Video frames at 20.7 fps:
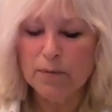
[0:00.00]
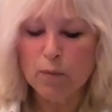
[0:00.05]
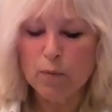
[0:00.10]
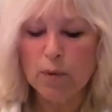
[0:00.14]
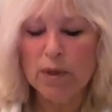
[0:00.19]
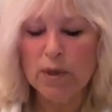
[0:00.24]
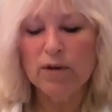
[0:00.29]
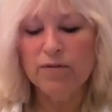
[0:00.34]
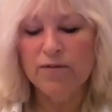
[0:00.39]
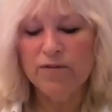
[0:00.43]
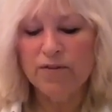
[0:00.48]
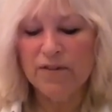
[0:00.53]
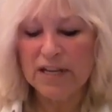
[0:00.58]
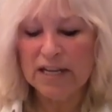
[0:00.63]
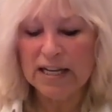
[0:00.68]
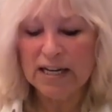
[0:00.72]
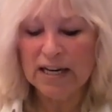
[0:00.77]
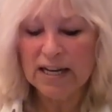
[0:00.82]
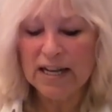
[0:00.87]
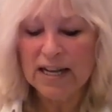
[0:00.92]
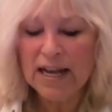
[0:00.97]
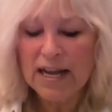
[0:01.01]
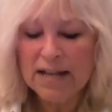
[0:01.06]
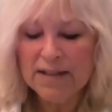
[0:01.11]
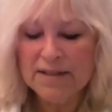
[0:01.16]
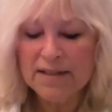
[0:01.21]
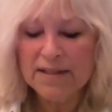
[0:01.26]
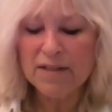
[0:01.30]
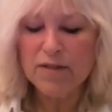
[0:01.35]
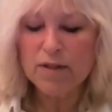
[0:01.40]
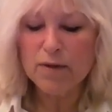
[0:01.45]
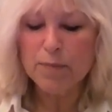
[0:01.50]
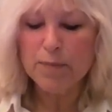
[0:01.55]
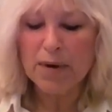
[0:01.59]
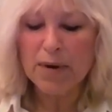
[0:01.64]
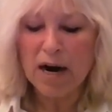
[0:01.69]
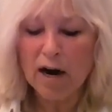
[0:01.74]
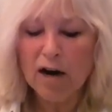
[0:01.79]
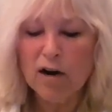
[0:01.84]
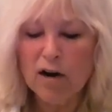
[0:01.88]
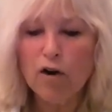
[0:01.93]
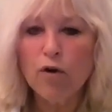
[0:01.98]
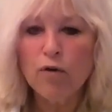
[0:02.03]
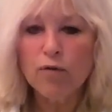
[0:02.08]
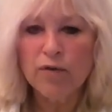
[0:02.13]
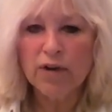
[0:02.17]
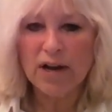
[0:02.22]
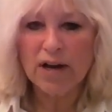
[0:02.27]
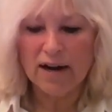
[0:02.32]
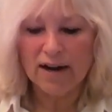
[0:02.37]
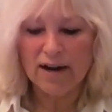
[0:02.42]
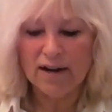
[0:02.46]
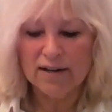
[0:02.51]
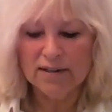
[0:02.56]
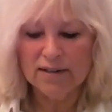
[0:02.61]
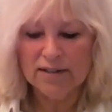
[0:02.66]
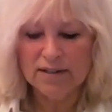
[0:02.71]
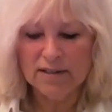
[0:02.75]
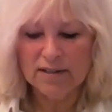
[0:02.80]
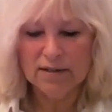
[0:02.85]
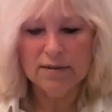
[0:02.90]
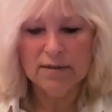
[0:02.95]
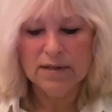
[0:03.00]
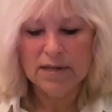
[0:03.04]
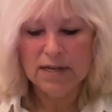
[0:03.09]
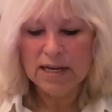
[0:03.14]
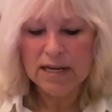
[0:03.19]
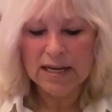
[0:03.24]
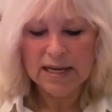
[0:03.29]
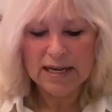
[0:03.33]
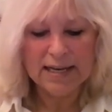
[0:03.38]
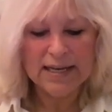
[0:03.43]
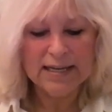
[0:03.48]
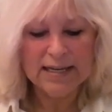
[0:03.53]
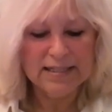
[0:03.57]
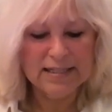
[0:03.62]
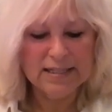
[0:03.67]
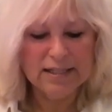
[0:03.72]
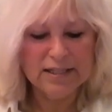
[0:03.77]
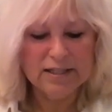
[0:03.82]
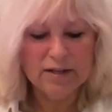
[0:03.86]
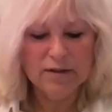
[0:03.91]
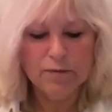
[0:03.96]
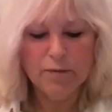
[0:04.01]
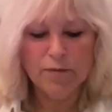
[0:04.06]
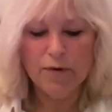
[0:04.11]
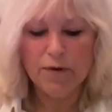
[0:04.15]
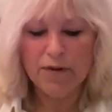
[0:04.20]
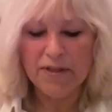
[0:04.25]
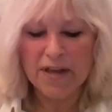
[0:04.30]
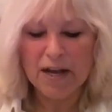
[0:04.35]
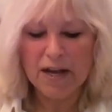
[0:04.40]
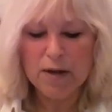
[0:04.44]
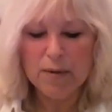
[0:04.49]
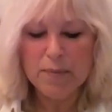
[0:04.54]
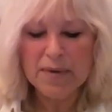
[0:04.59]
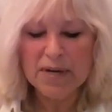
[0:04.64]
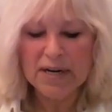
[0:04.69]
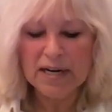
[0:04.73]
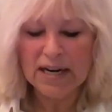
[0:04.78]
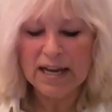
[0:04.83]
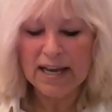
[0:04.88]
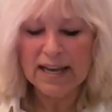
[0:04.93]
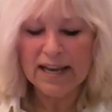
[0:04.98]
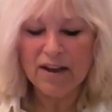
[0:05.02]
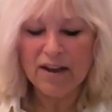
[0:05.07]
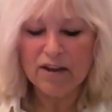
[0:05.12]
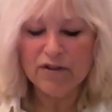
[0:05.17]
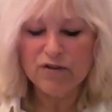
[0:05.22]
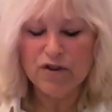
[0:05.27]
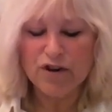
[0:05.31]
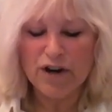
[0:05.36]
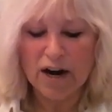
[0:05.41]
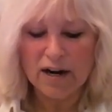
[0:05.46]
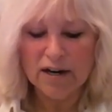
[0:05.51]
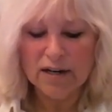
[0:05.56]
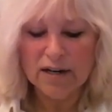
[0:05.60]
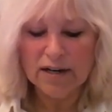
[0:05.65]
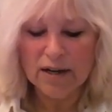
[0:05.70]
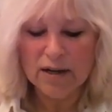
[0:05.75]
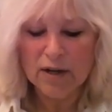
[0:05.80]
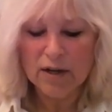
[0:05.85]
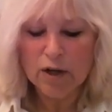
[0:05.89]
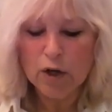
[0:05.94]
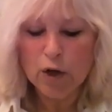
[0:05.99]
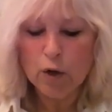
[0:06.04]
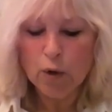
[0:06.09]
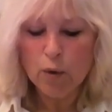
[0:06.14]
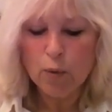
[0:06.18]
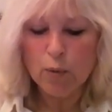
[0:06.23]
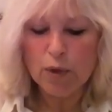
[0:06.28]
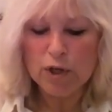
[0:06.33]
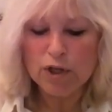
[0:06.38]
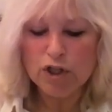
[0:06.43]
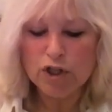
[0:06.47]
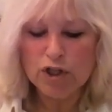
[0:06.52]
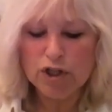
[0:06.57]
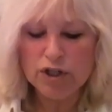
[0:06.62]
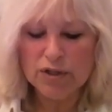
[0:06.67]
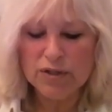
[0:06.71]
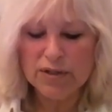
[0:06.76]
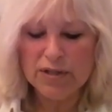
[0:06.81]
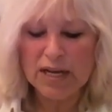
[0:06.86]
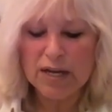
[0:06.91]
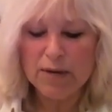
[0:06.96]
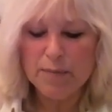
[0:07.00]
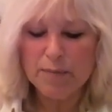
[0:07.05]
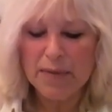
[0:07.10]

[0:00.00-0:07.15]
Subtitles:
will feel that the mark of God is for them like a drug which they